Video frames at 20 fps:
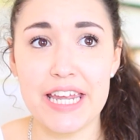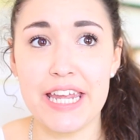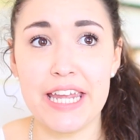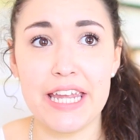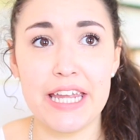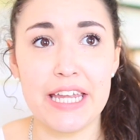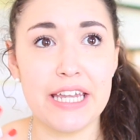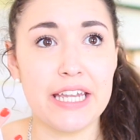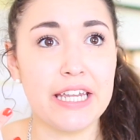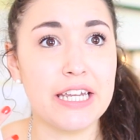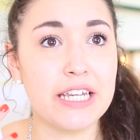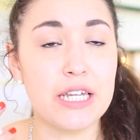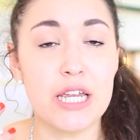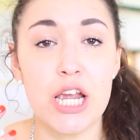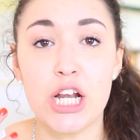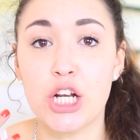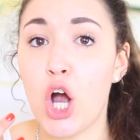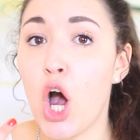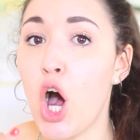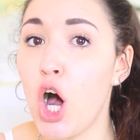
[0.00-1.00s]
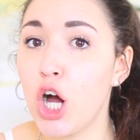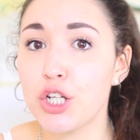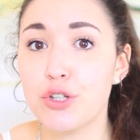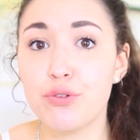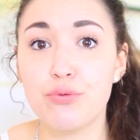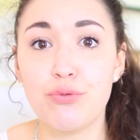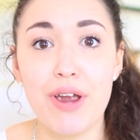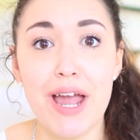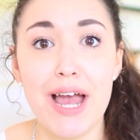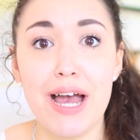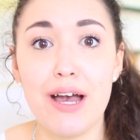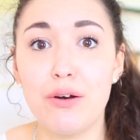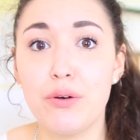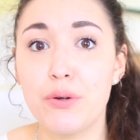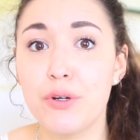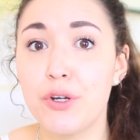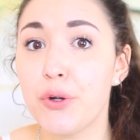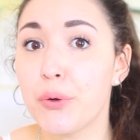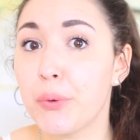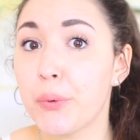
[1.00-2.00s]
a cotton
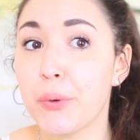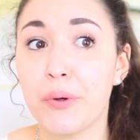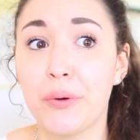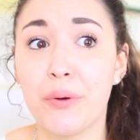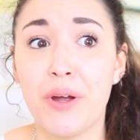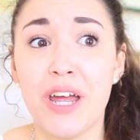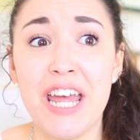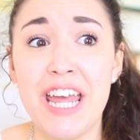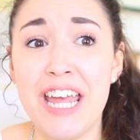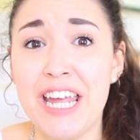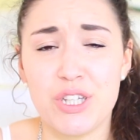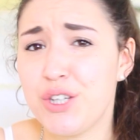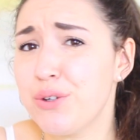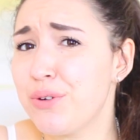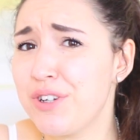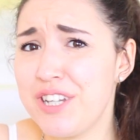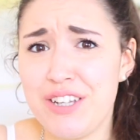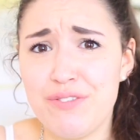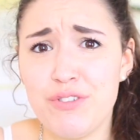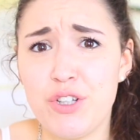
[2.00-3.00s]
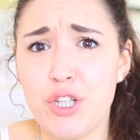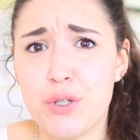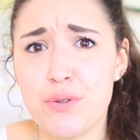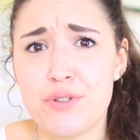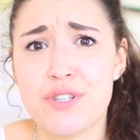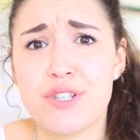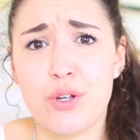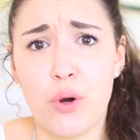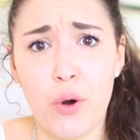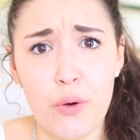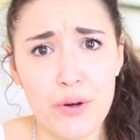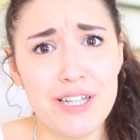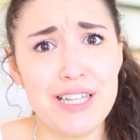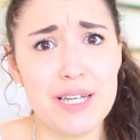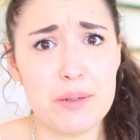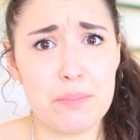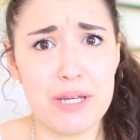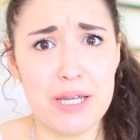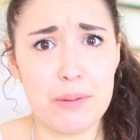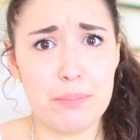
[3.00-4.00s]
round, or you can even use
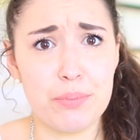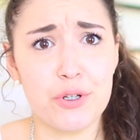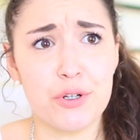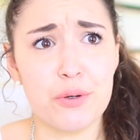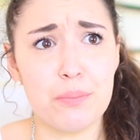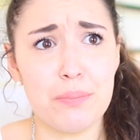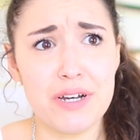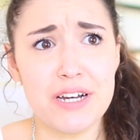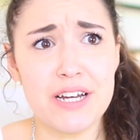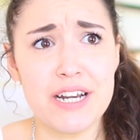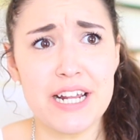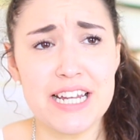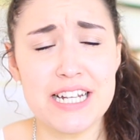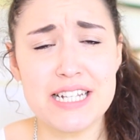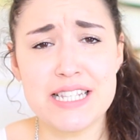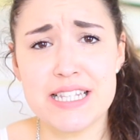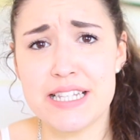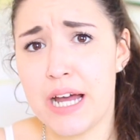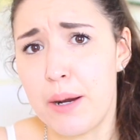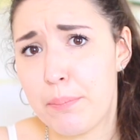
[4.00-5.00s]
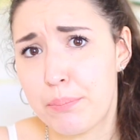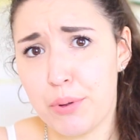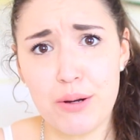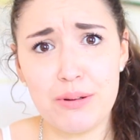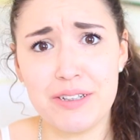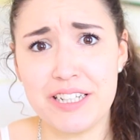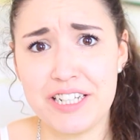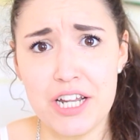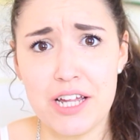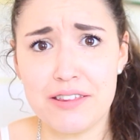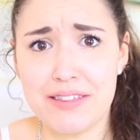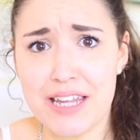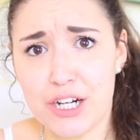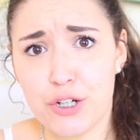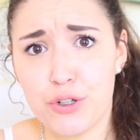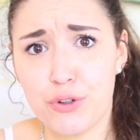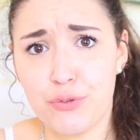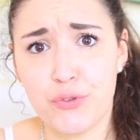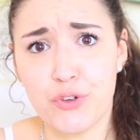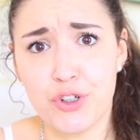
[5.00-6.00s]
toilet paper, but it's not probably not that
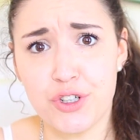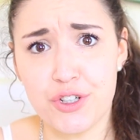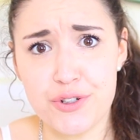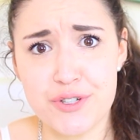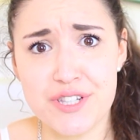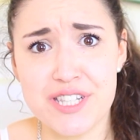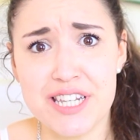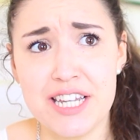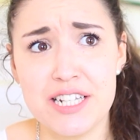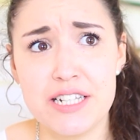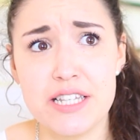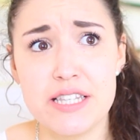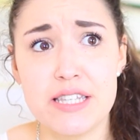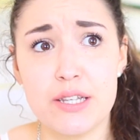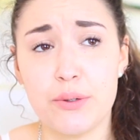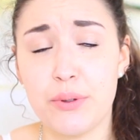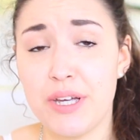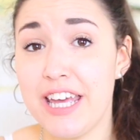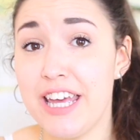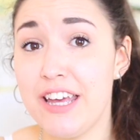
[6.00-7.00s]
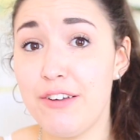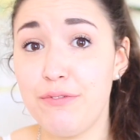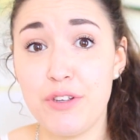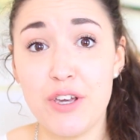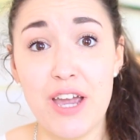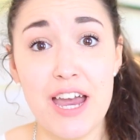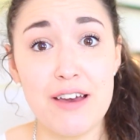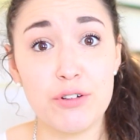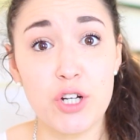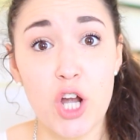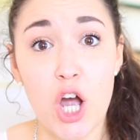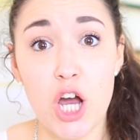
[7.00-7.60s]
good for your skin. So if you have a